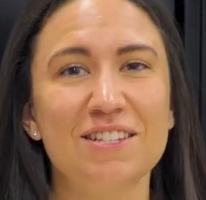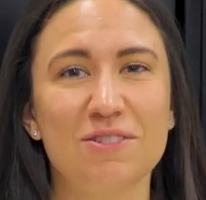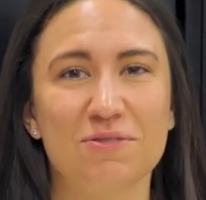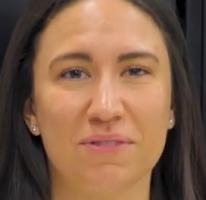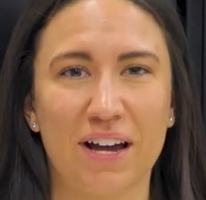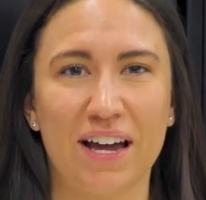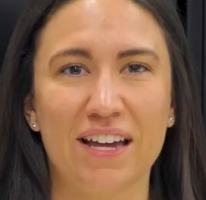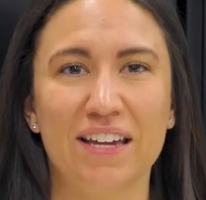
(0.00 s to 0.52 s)
is
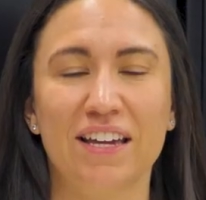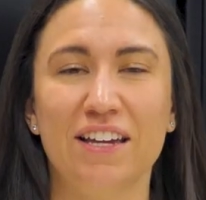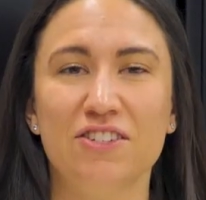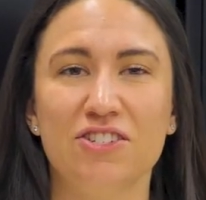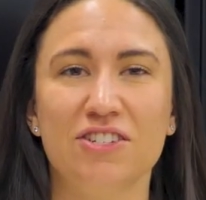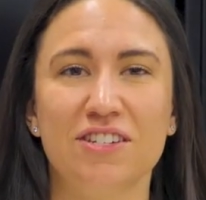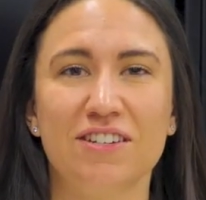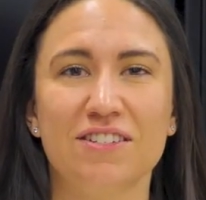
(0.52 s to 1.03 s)
why
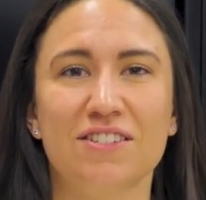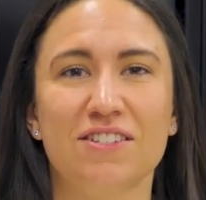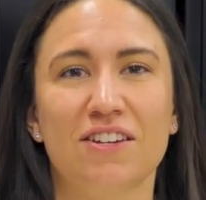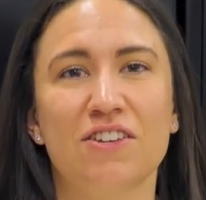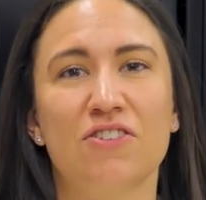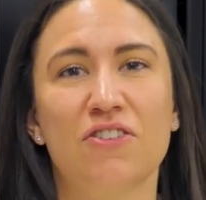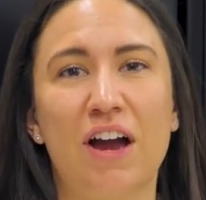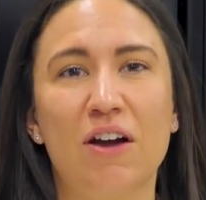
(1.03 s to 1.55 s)
engineers
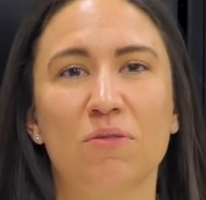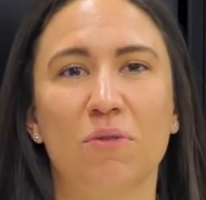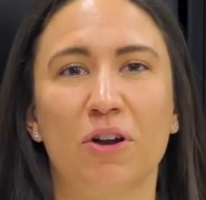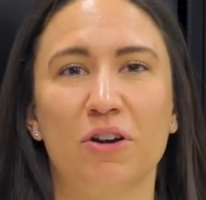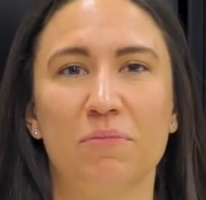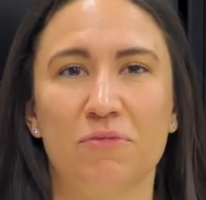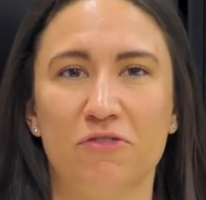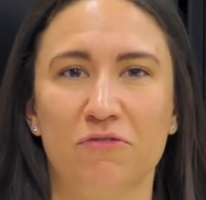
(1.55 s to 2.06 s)
study
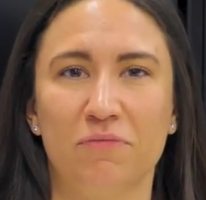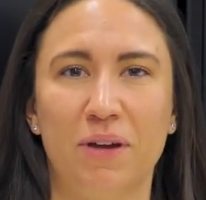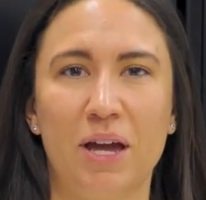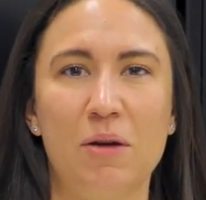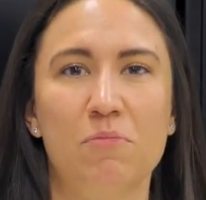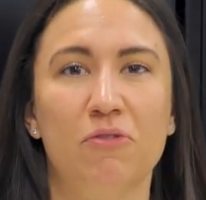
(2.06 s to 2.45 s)
groundwater movement